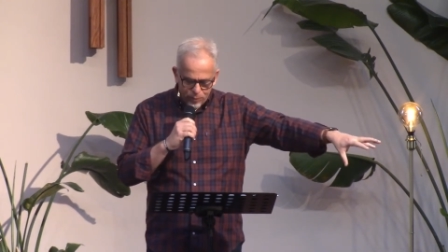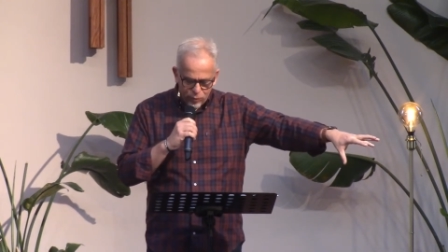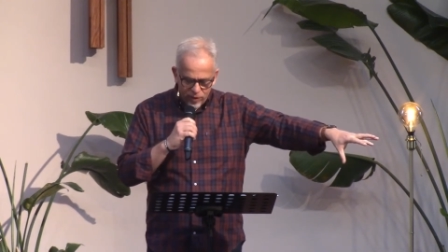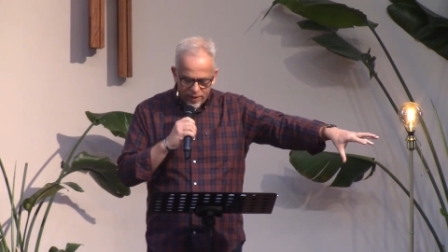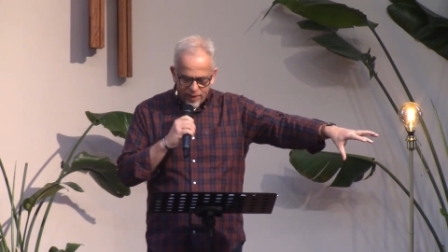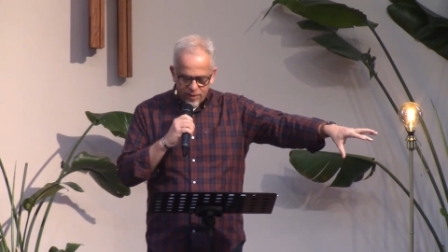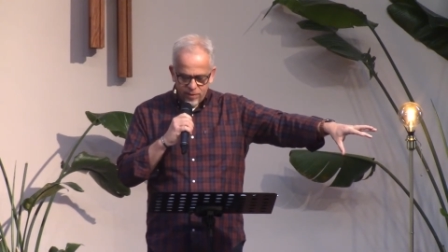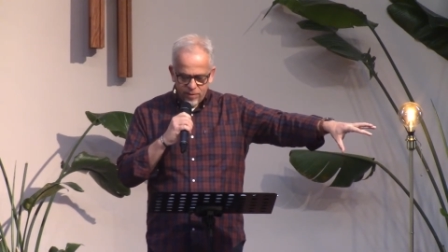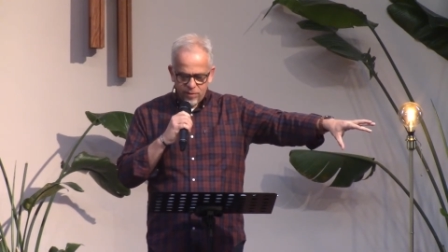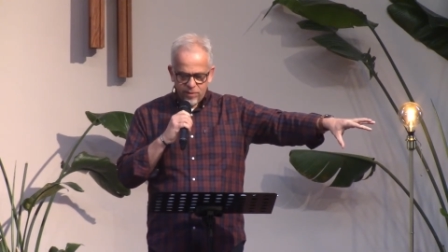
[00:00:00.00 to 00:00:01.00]
prayer
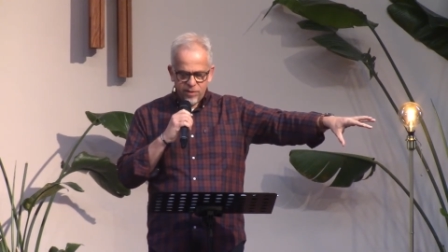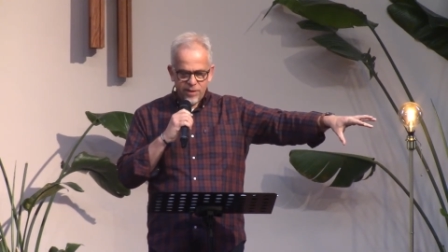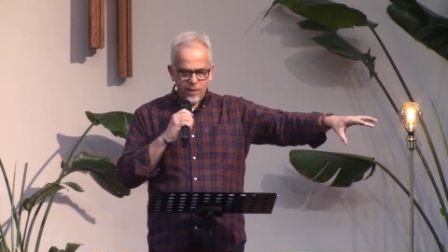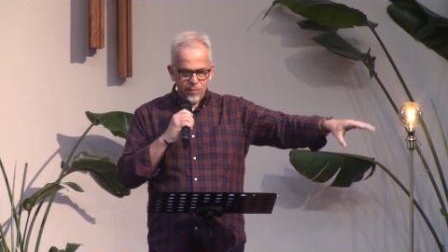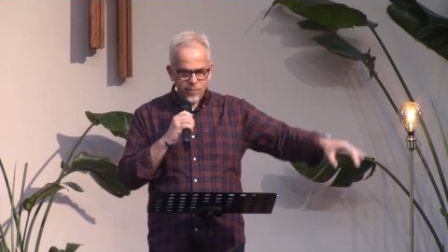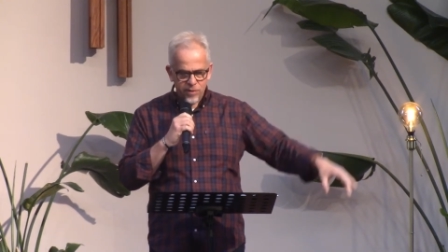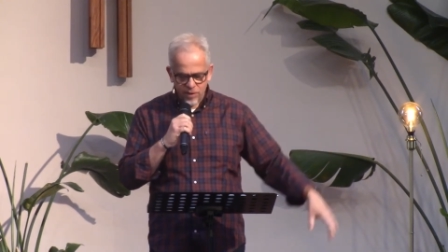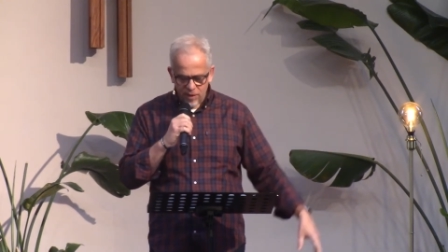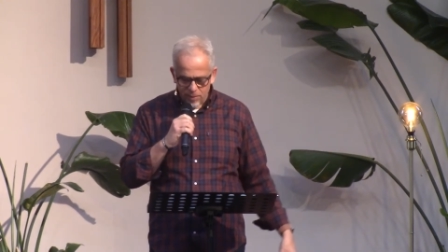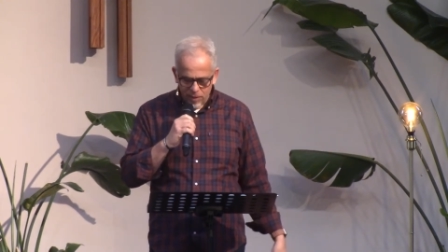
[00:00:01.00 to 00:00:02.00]
team
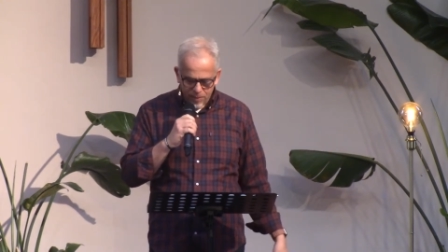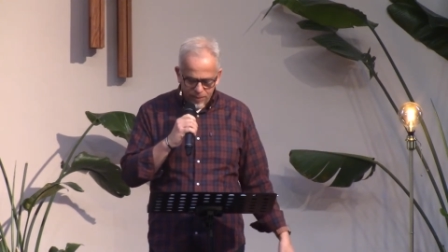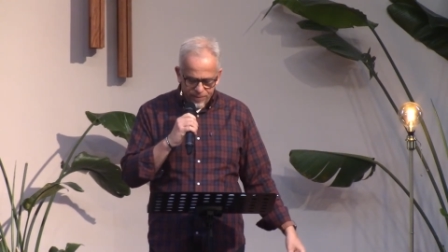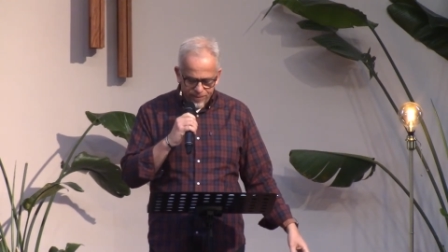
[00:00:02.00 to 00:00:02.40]
to come up.